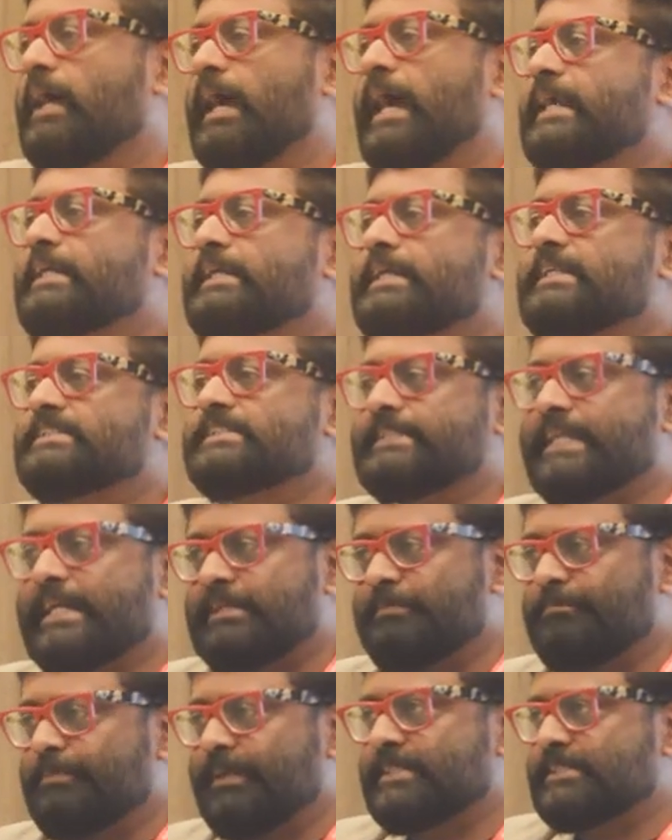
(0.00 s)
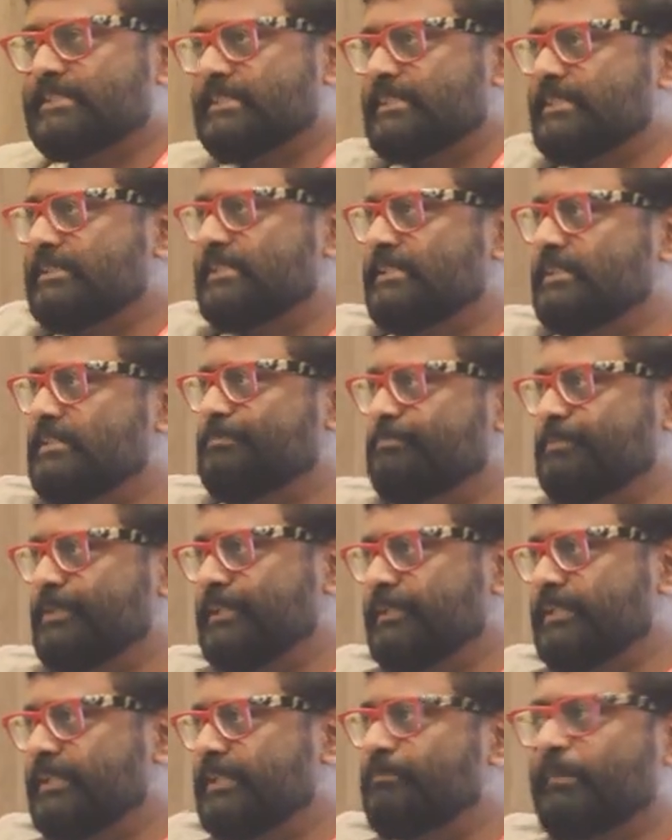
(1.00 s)
at least 10 pictures in a
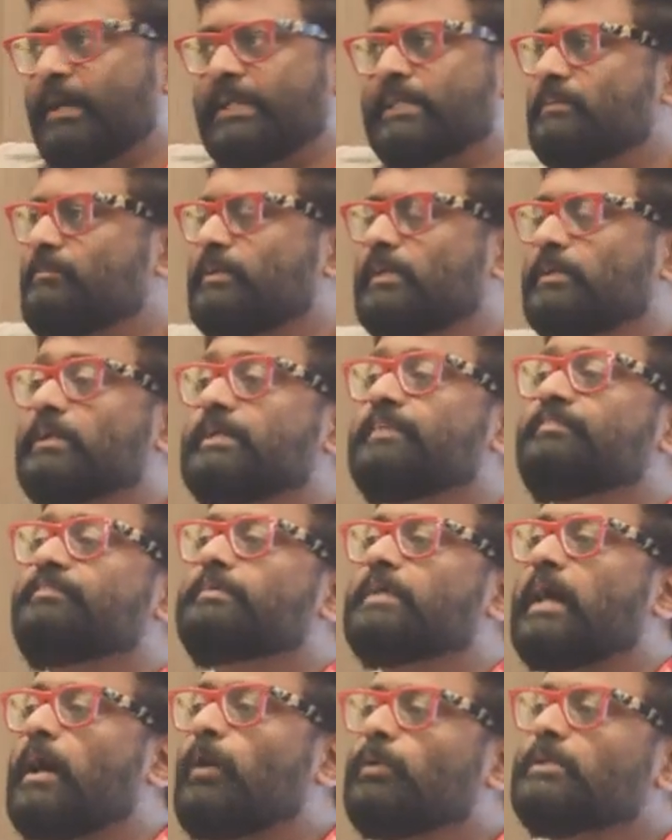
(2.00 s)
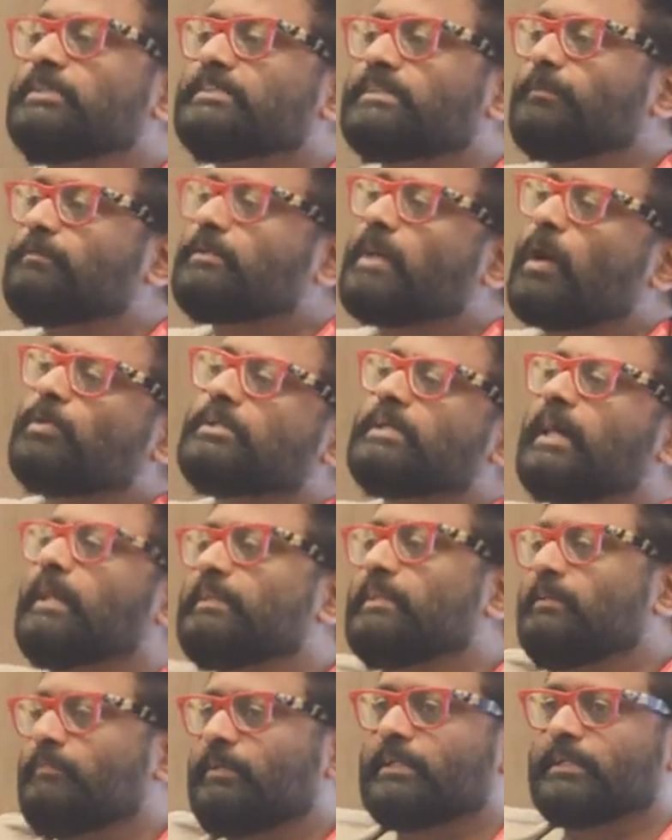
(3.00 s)
periodic manner will not. If Rahul, some Rahul
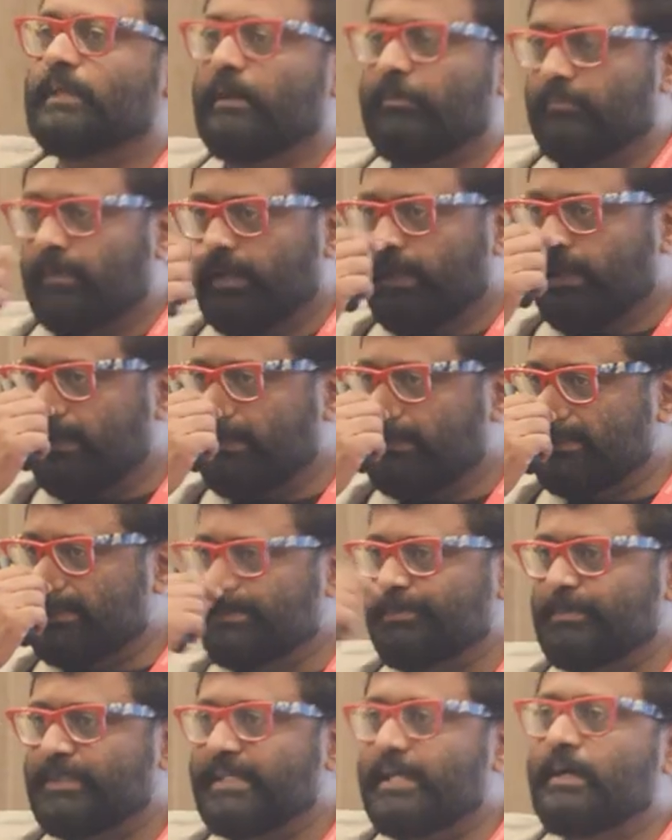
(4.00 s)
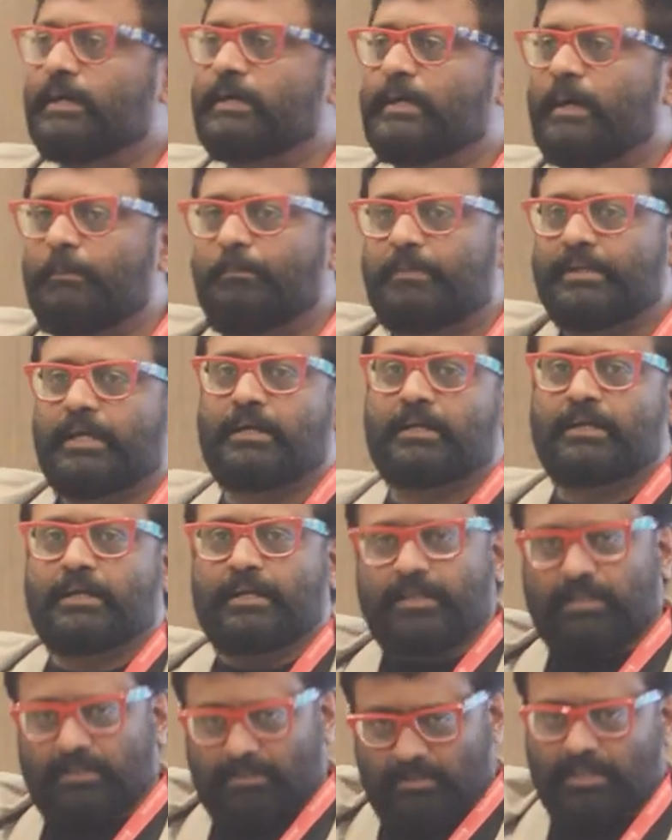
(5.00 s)
Gandhi will come. It is Priyanka,
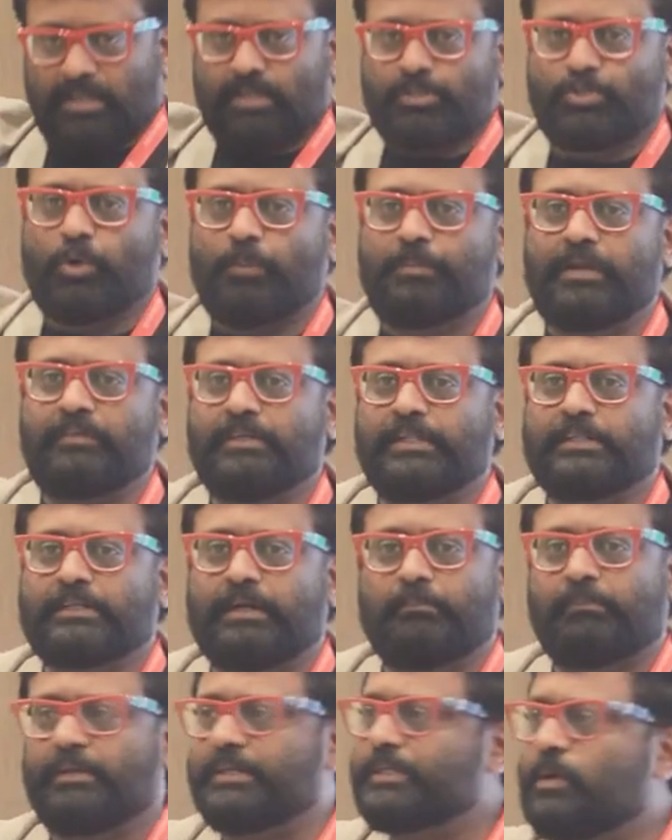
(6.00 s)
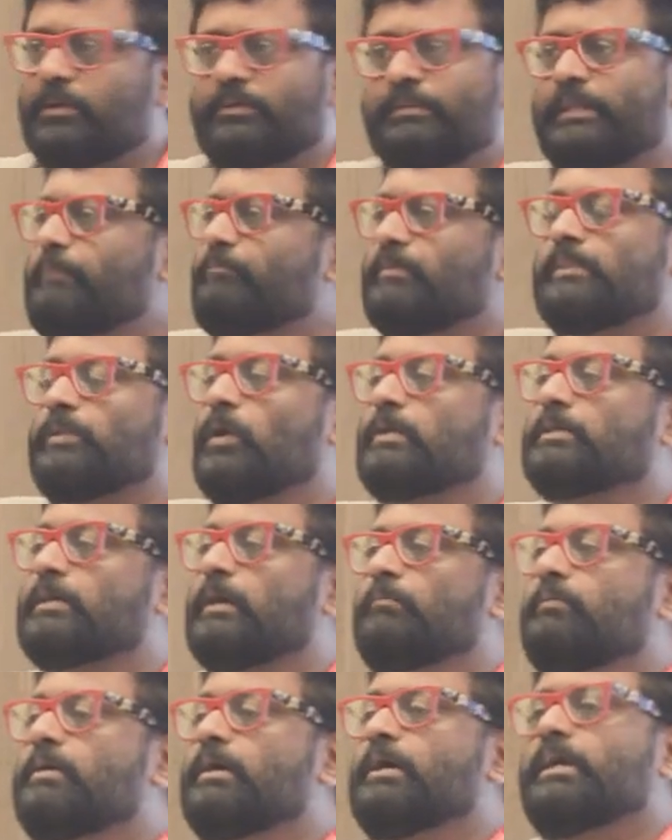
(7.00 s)
Priyanka Chopra will come, but your name will not
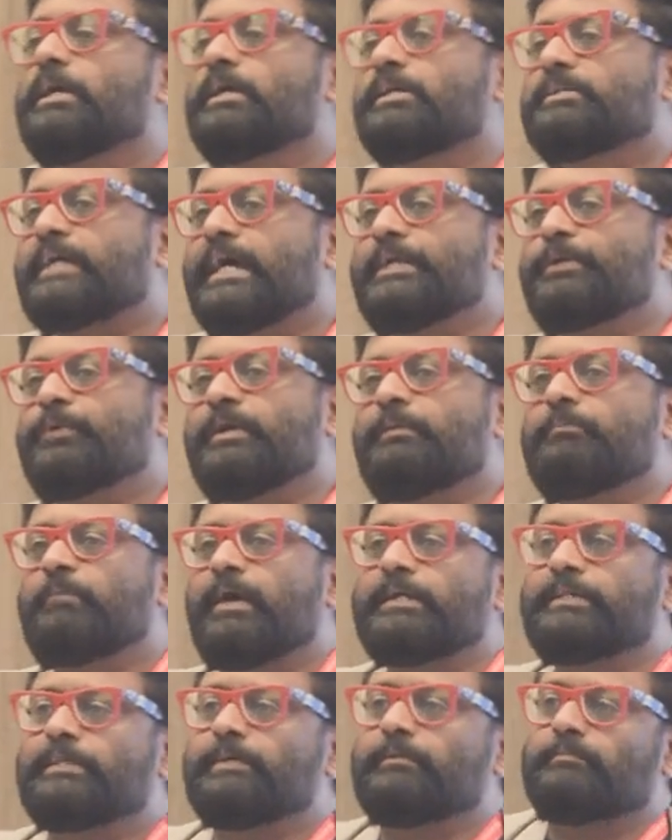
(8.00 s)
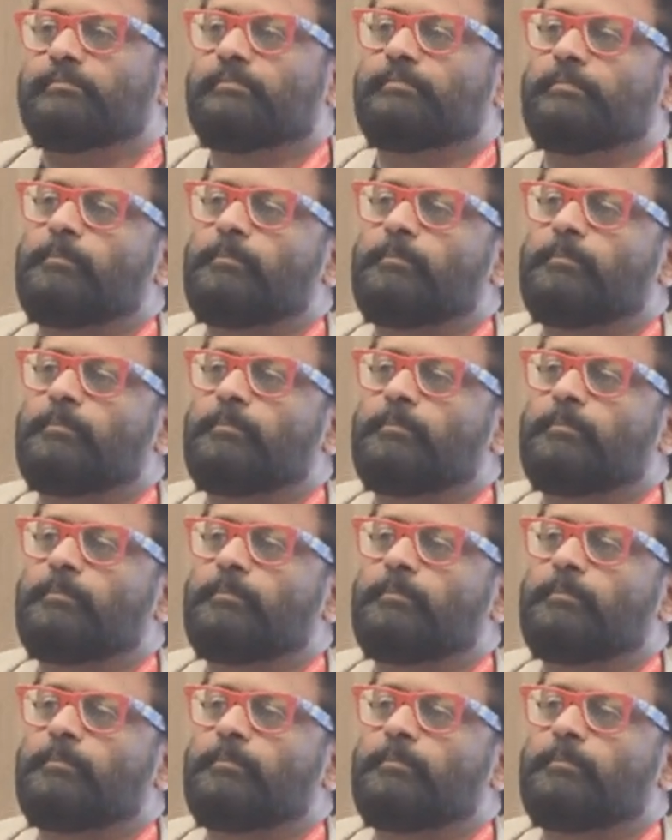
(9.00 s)
come. Try doing my name.